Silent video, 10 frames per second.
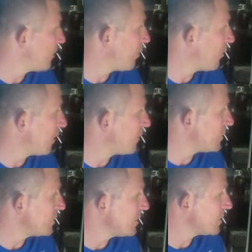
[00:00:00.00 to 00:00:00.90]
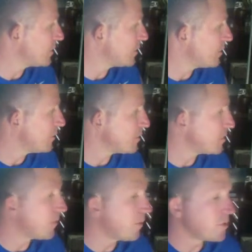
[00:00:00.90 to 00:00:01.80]
wife is listening to me, so
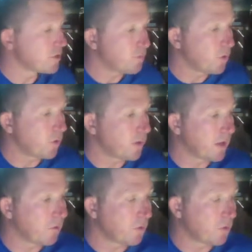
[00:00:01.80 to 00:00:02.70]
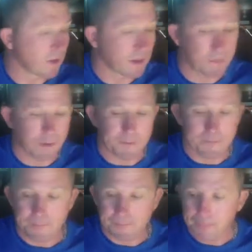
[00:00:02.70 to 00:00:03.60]
maybe she'll pull one out real quick. But
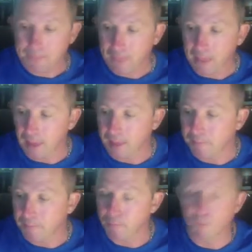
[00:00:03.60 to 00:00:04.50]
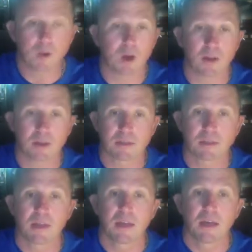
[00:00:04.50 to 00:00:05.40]
regardless,
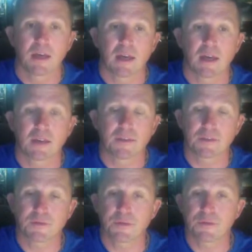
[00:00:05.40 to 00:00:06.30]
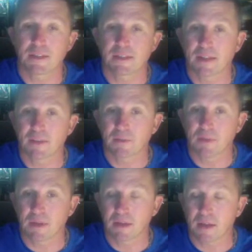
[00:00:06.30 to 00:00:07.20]
there's a few things that have to be,